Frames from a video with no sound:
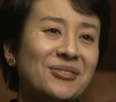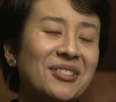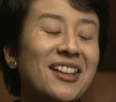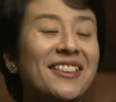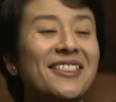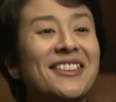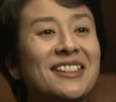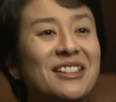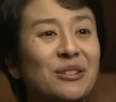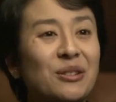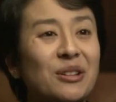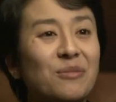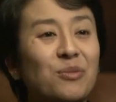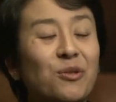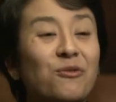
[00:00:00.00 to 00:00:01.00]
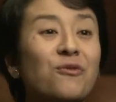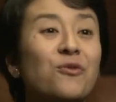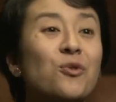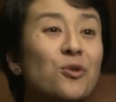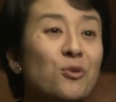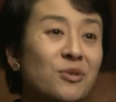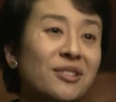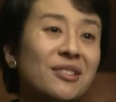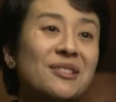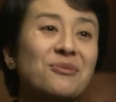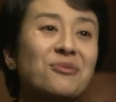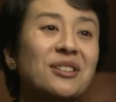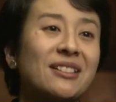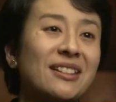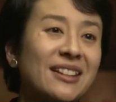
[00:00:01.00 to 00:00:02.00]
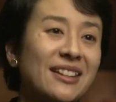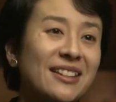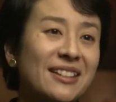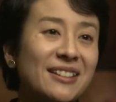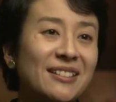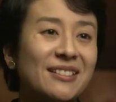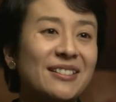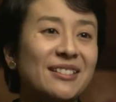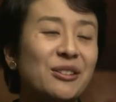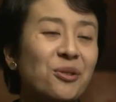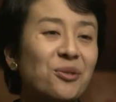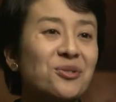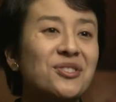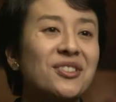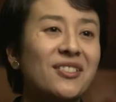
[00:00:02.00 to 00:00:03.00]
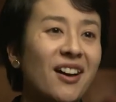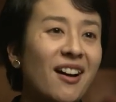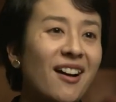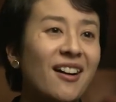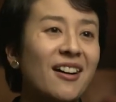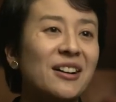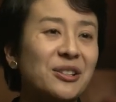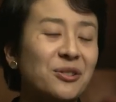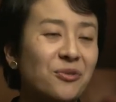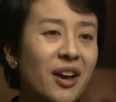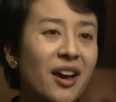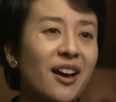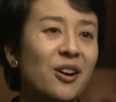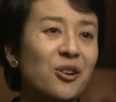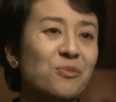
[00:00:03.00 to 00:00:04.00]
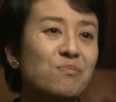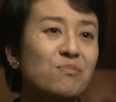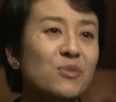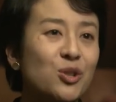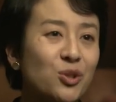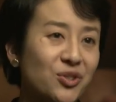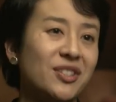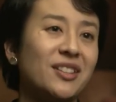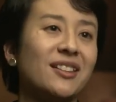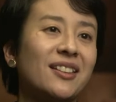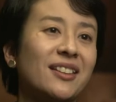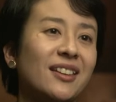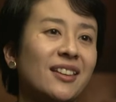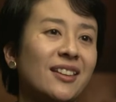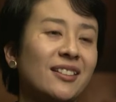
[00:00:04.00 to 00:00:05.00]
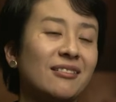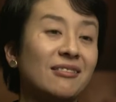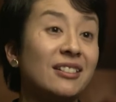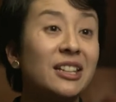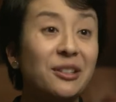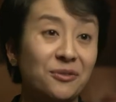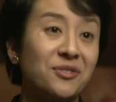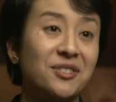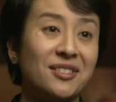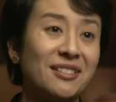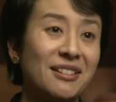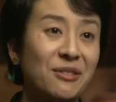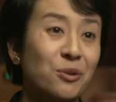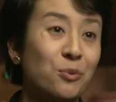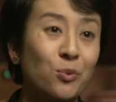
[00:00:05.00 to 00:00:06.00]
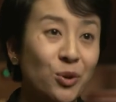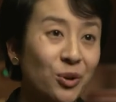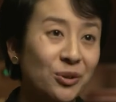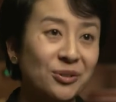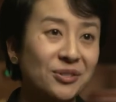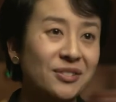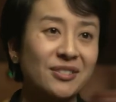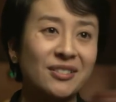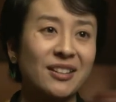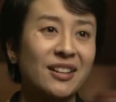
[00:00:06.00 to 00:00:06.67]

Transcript: Well, I think performance really goes to the heart of how music lives in the world,